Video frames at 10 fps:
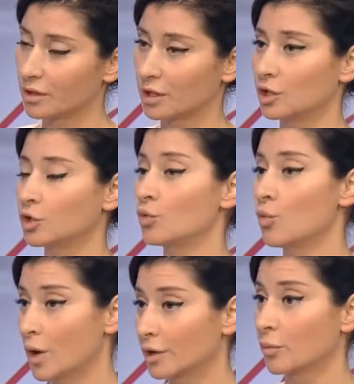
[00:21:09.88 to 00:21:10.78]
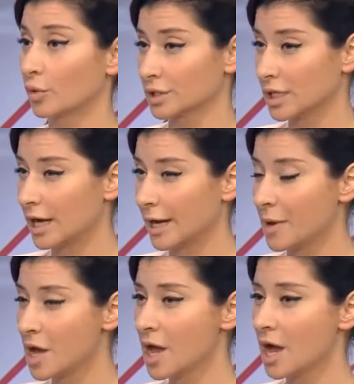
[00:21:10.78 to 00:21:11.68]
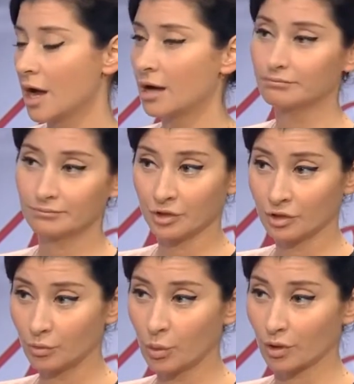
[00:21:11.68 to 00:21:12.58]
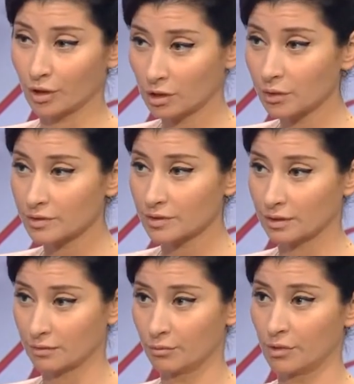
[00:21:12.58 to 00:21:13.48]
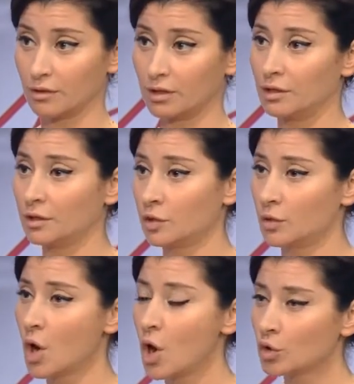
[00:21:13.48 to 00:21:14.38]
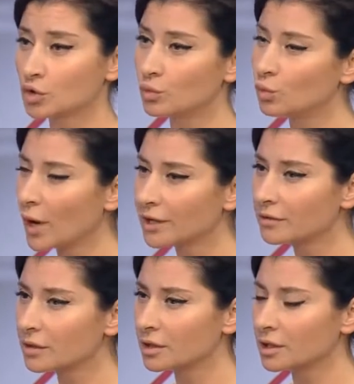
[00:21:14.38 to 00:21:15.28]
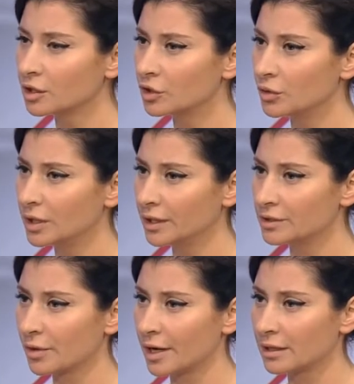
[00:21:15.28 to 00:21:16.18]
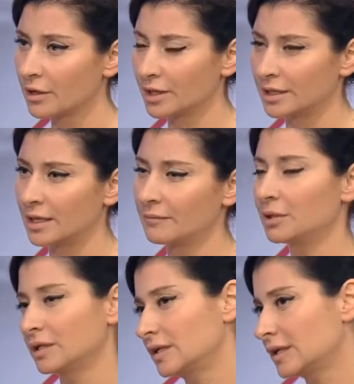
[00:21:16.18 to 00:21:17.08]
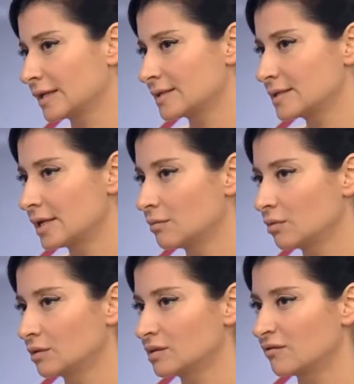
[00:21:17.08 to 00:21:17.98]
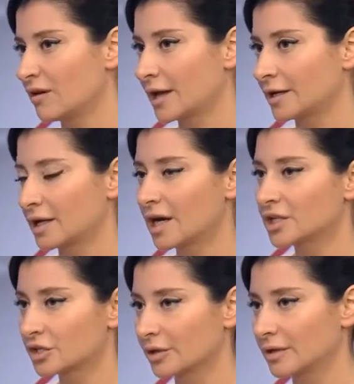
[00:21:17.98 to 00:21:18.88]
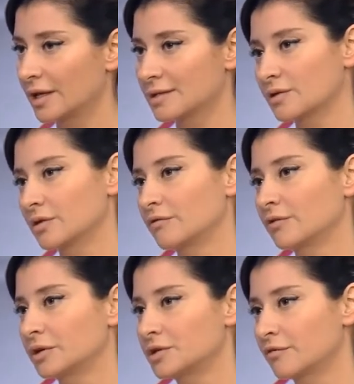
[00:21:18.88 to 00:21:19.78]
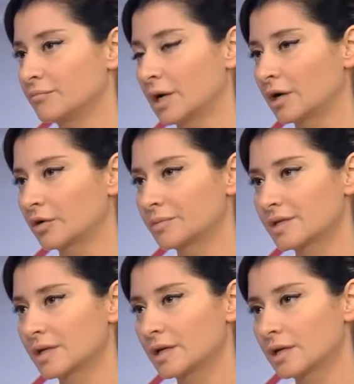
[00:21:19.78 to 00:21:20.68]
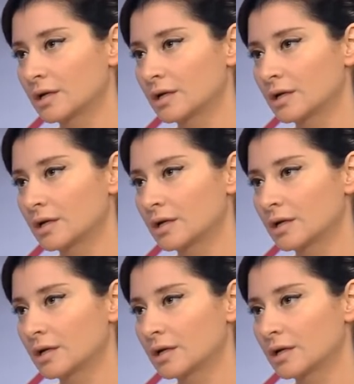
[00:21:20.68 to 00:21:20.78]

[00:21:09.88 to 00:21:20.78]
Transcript: the EU one more time. You work closely with the EU. Why do you think EU needs right now a politically unstable, divided country that's on the verge of bankruptcy?